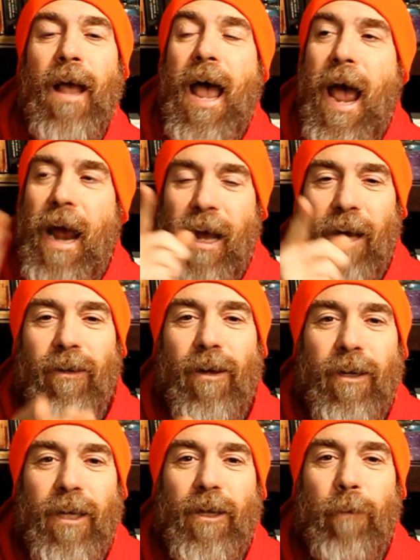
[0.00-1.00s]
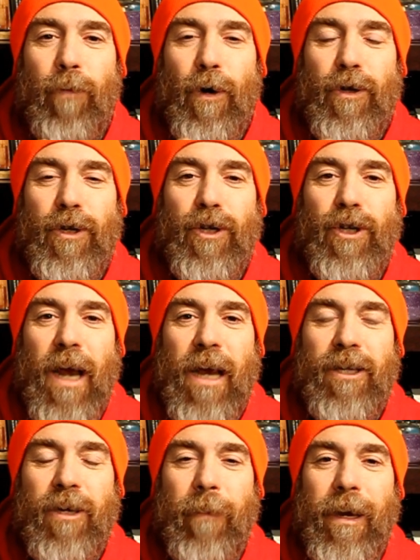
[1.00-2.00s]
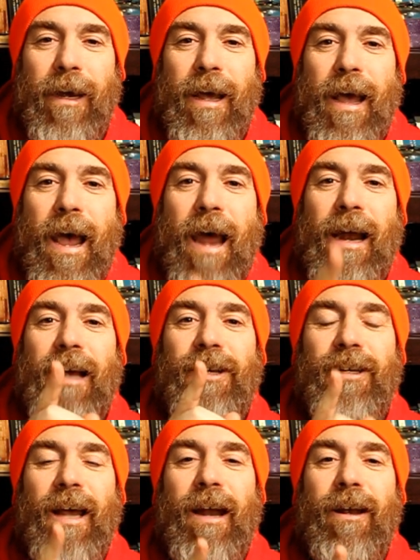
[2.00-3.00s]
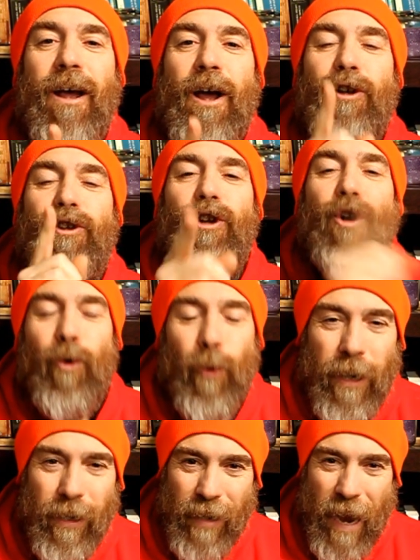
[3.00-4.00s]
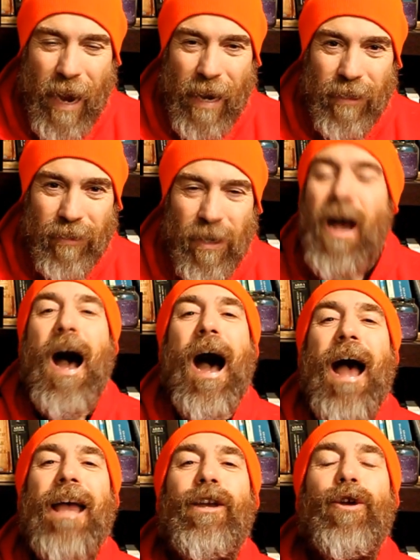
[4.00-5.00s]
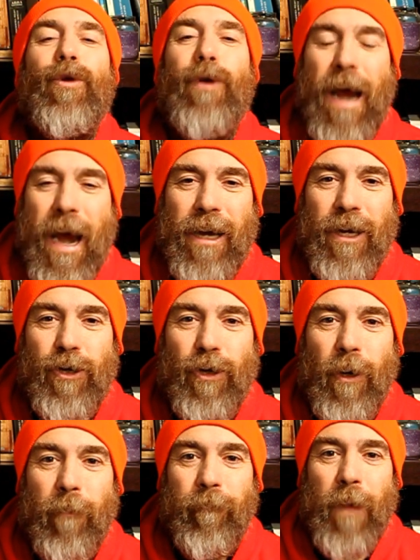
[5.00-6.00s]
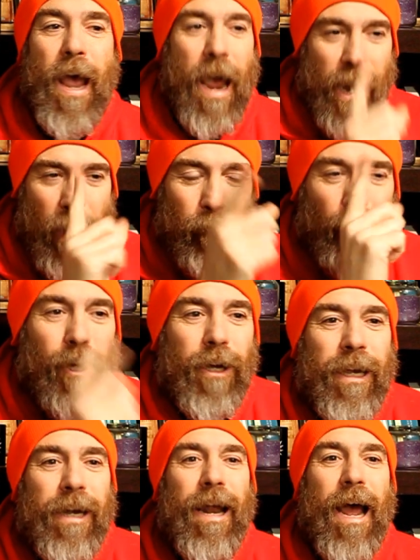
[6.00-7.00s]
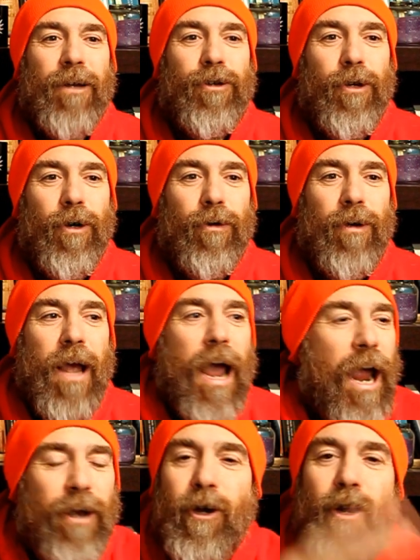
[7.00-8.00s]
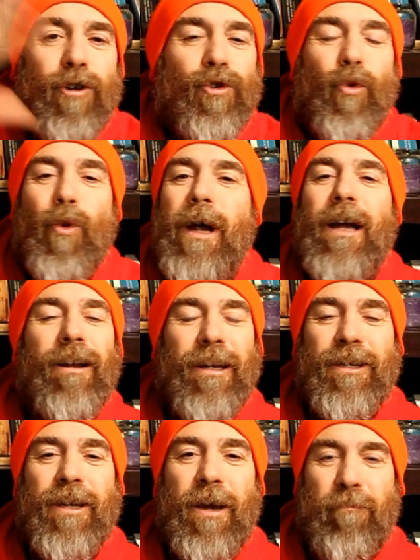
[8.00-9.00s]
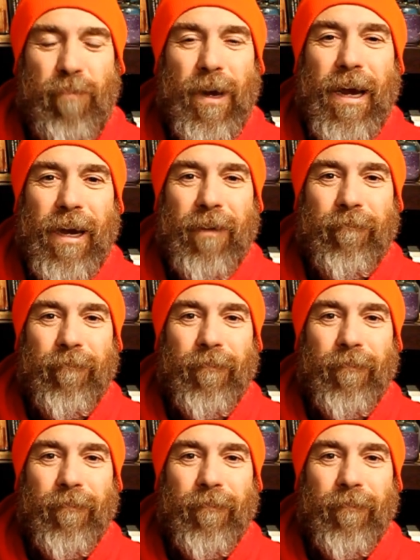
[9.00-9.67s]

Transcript: And I looked at the person chasing me and I said, Do you realize I created you? And I'm looking at you and you're as real as can be